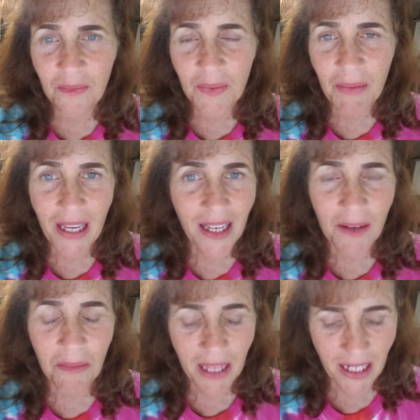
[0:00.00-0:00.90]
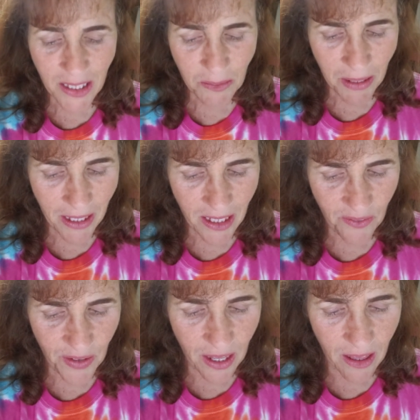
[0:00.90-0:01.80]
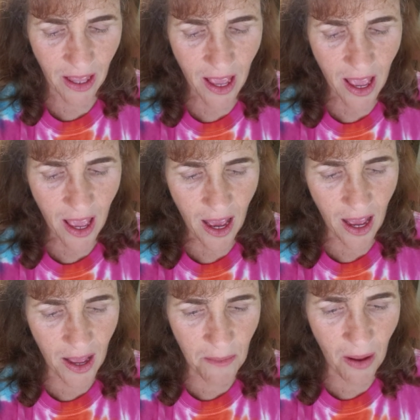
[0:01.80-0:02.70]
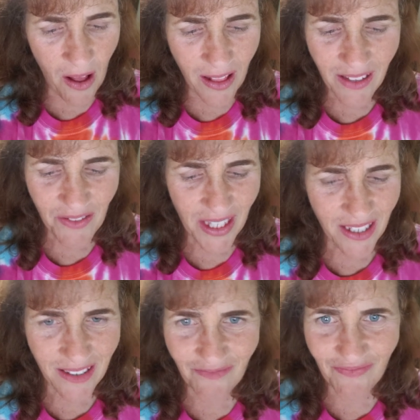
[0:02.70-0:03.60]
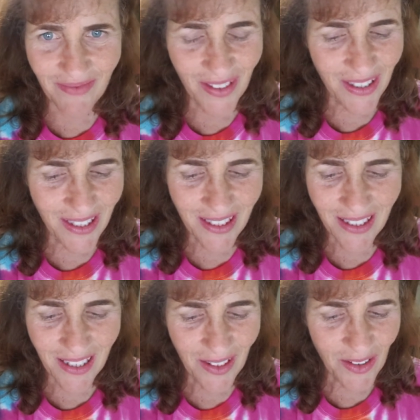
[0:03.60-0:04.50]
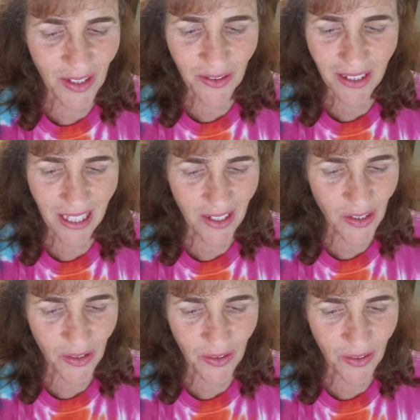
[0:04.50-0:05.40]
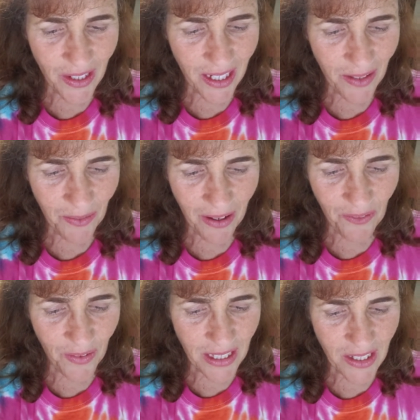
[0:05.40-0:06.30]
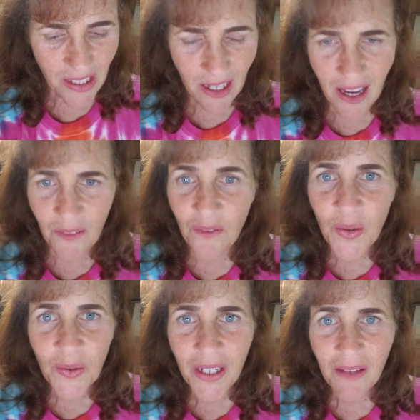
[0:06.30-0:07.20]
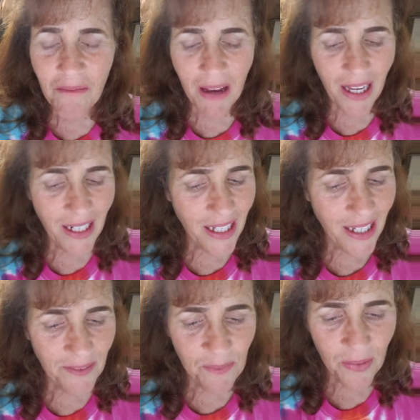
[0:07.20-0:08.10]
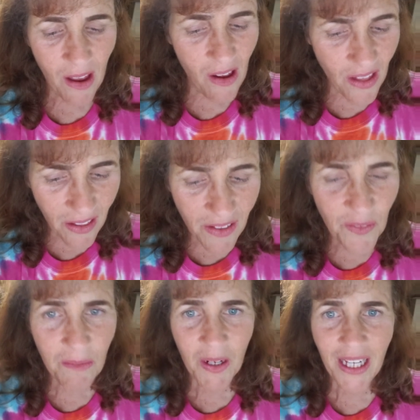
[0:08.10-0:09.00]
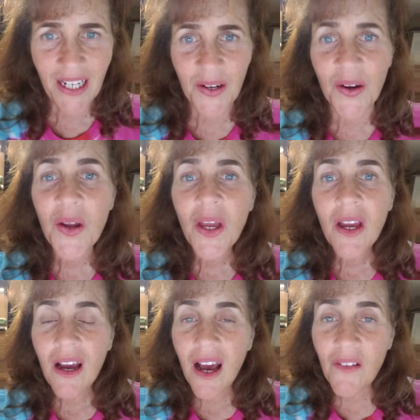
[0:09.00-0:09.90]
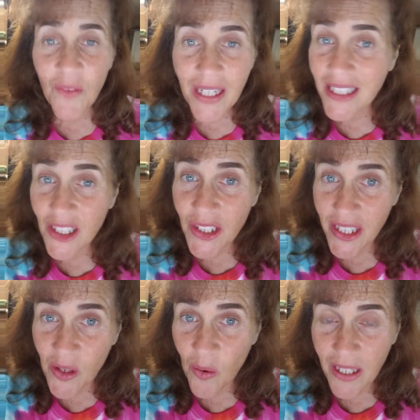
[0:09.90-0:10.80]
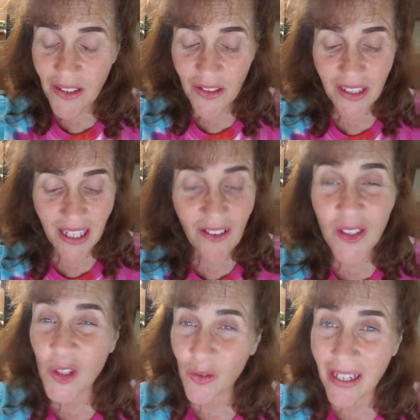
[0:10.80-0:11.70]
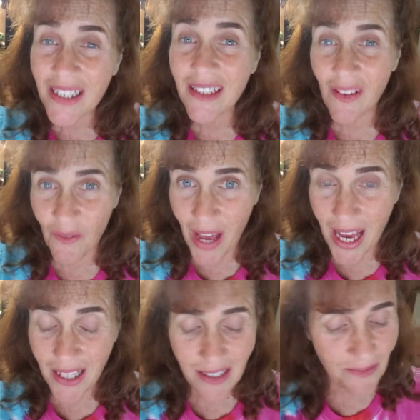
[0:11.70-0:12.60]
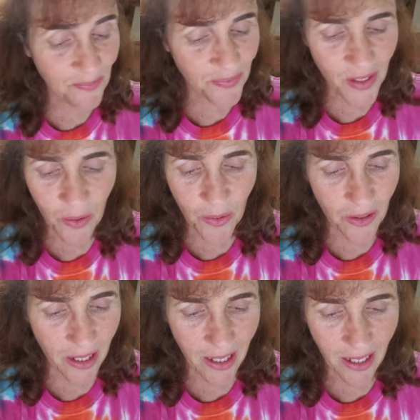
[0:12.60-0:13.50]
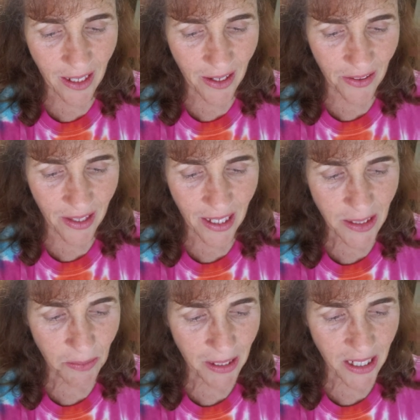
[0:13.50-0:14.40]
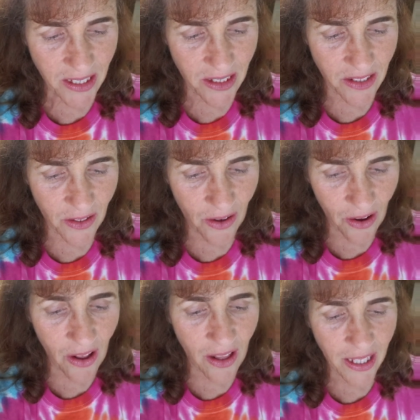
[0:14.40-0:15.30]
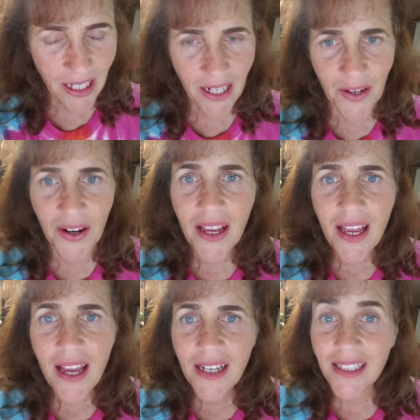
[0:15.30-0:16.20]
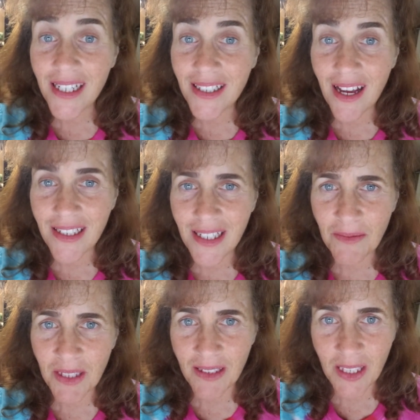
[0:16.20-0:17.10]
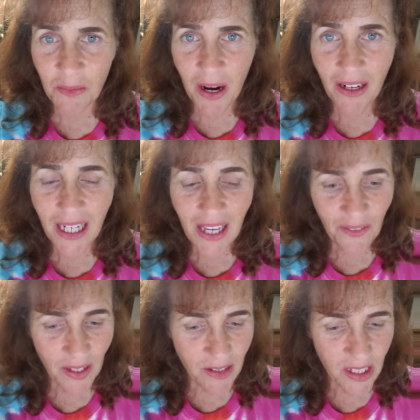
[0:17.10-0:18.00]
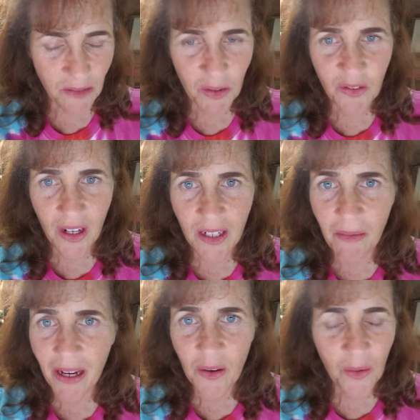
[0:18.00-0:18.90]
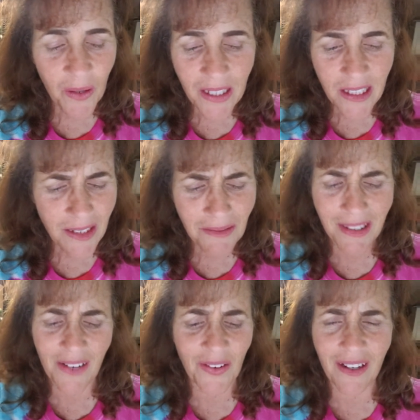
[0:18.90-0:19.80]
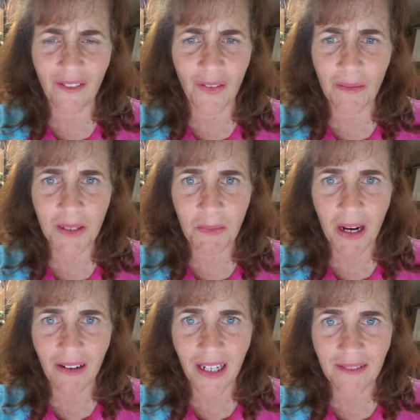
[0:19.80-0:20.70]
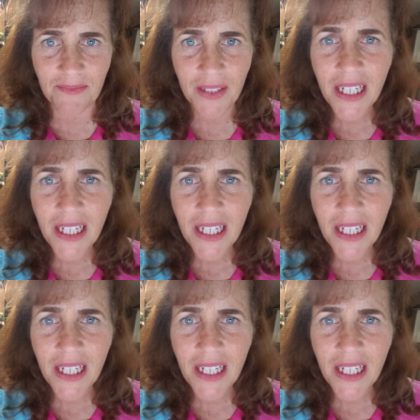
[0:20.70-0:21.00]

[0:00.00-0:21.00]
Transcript: making a plan is planning to fail. Um, all of these, you know, doing that journal that I referenced, uh, food combining, all of them are in here. A phrase that she coined herself, stretch the fat, totally in here. The explanations are all in here. She has hot tips on sprouting. Even though she's moved on to microgreens, she will never give up sprouting.